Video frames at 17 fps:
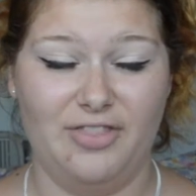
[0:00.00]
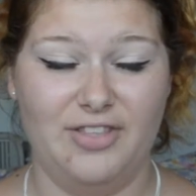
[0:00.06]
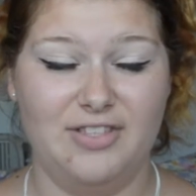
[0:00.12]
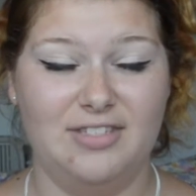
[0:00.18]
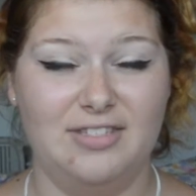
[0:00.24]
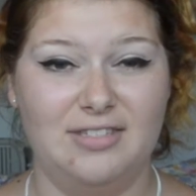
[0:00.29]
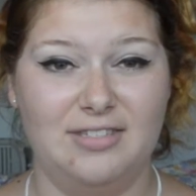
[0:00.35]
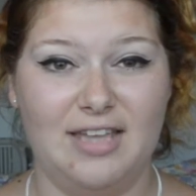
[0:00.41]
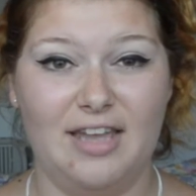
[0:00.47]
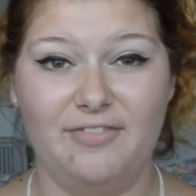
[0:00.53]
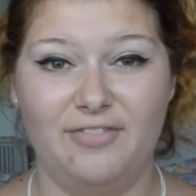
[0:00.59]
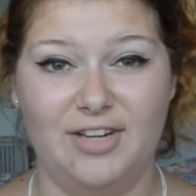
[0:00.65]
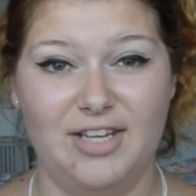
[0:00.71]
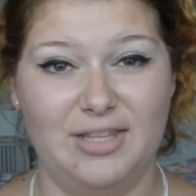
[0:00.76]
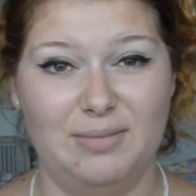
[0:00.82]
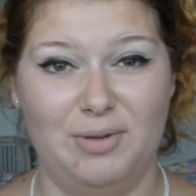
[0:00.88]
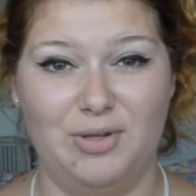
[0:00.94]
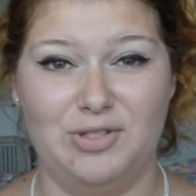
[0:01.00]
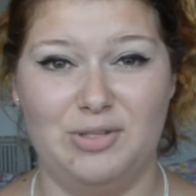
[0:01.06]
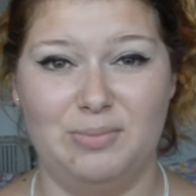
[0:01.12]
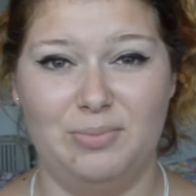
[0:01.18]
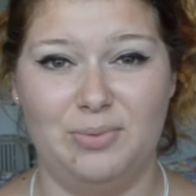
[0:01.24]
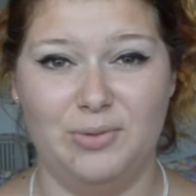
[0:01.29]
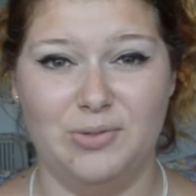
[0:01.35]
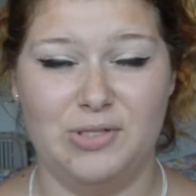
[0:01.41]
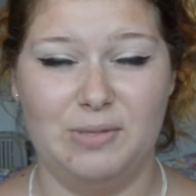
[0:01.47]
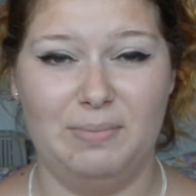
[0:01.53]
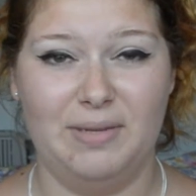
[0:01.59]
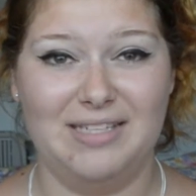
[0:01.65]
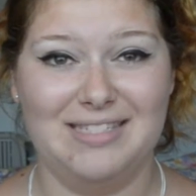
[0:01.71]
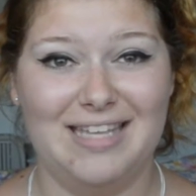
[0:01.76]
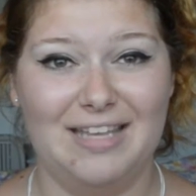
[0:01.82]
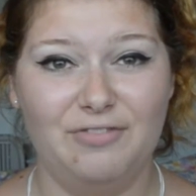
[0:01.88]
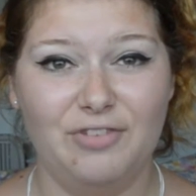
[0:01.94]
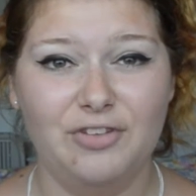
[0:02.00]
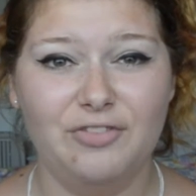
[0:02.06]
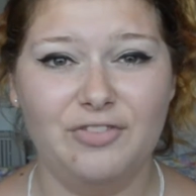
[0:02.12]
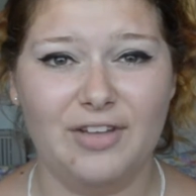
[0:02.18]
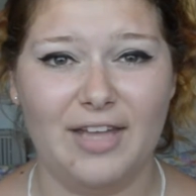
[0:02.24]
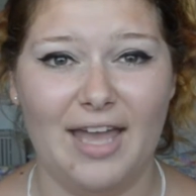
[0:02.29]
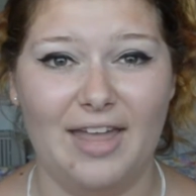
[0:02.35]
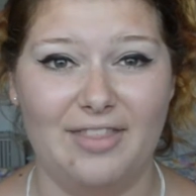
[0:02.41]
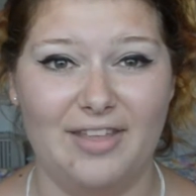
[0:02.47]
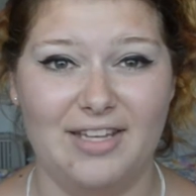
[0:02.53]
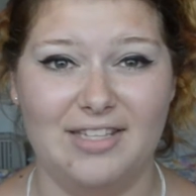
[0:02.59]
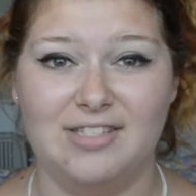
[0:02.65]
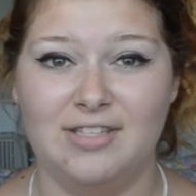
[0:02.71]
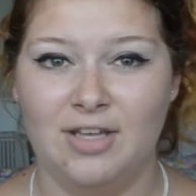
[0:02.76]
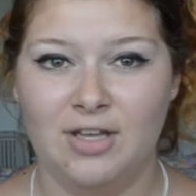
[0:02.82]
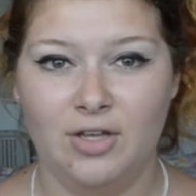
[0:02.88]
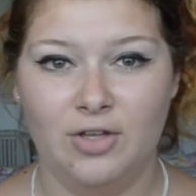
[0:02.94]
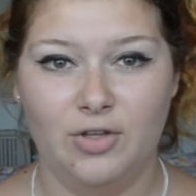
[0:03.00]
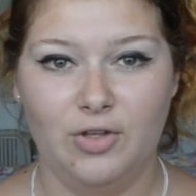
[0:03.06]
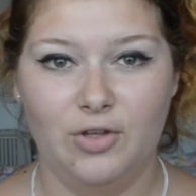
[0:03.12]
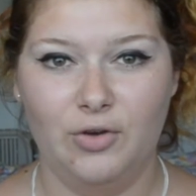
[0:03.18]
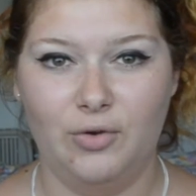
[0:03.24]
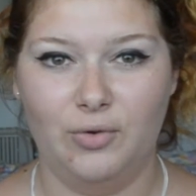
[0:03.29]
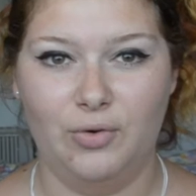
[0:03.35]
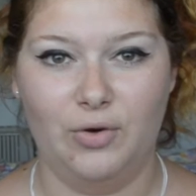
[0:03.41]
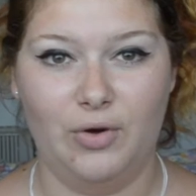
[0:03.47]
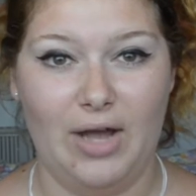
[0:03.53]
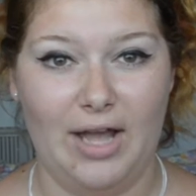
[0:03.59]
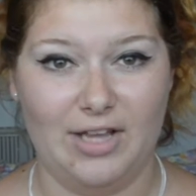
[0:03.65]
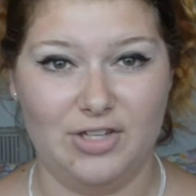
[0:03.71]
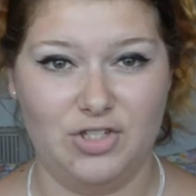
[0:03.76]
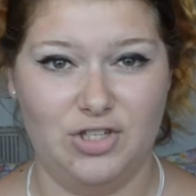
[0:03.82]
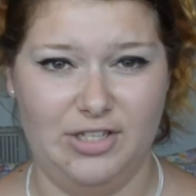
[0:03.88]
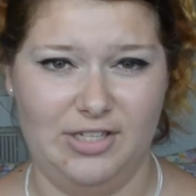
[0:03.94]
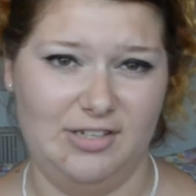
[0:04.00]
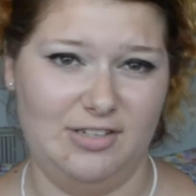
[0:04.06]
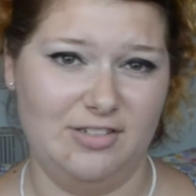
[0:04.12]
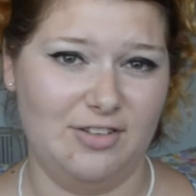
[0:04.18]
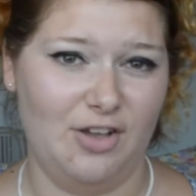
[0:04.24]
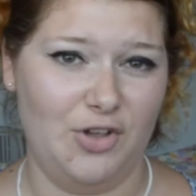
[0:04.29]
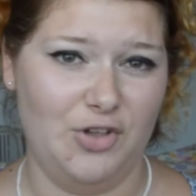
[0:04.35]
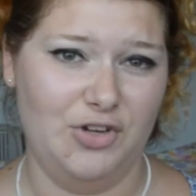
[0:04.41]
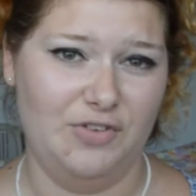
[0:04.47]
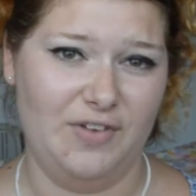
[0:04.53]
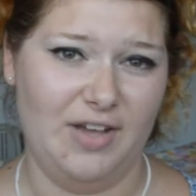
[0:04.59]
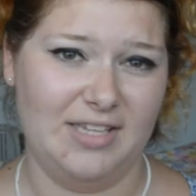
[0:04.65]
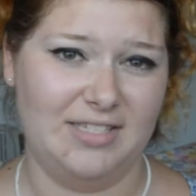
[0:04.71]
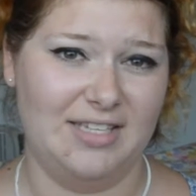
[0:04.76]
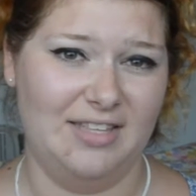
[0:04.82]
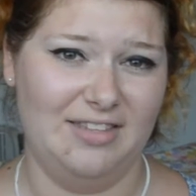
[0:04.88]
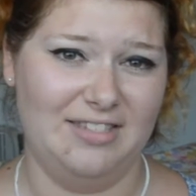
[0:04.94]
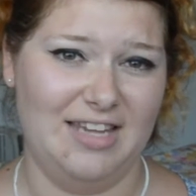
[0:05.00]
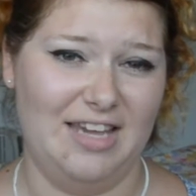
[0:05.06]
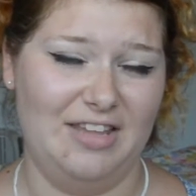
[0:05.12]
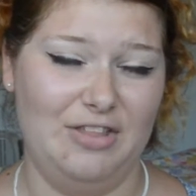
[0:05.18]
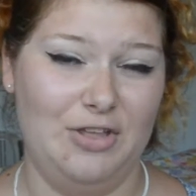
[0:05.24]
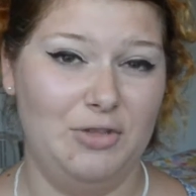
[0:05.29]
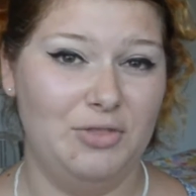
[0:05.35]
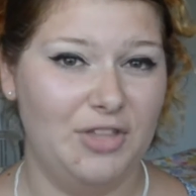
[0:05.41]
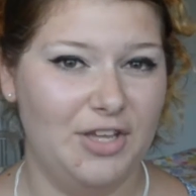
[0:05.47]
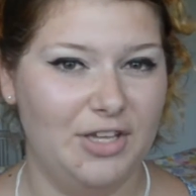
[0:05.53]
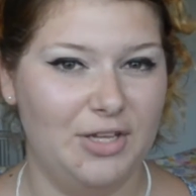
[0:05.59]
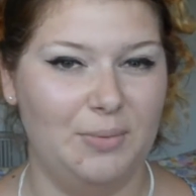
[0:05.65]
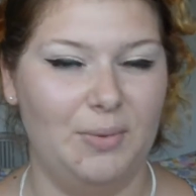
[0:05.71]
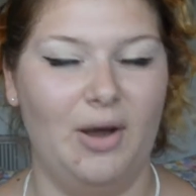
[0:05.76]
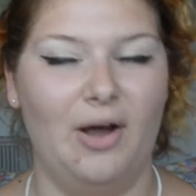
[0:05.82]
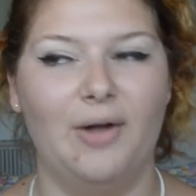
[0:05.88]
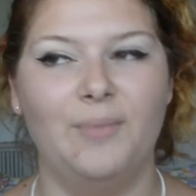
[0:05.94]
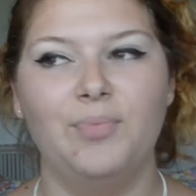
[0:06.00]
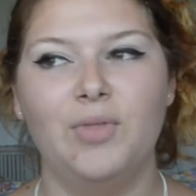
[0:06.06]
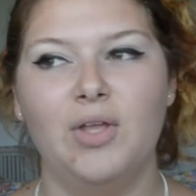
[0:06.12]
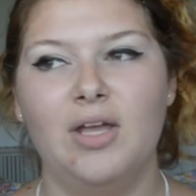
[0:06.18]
This is definitely the most important because if you forget this, you're not actually going to start university the day that you think you are.